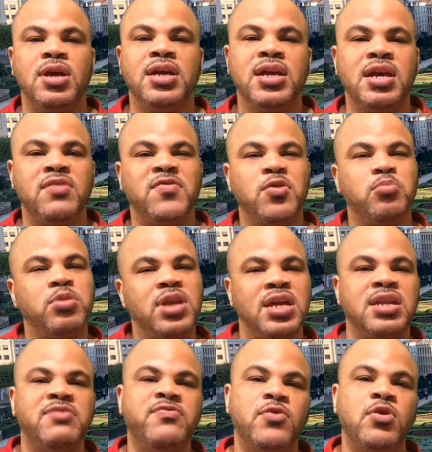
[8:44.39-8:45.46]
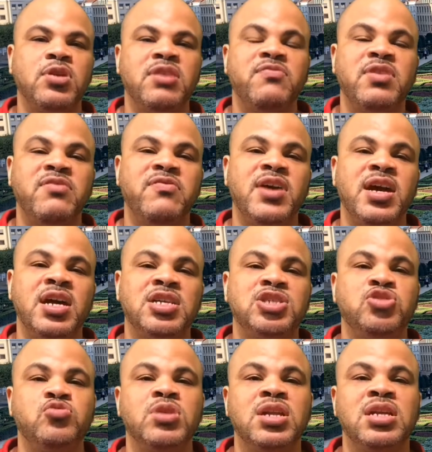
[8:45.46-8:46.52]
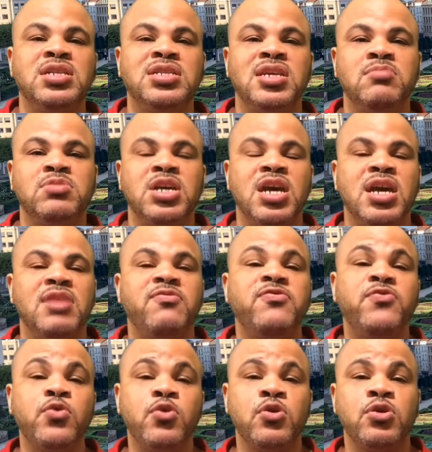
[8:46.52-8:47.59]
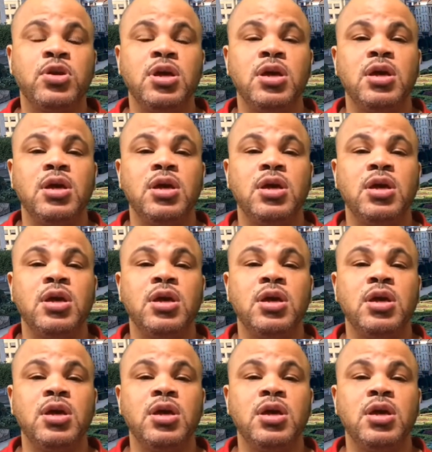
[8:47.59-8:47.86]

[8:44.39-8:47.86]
Again, if you're planning far enough in advance, you can attempt and afford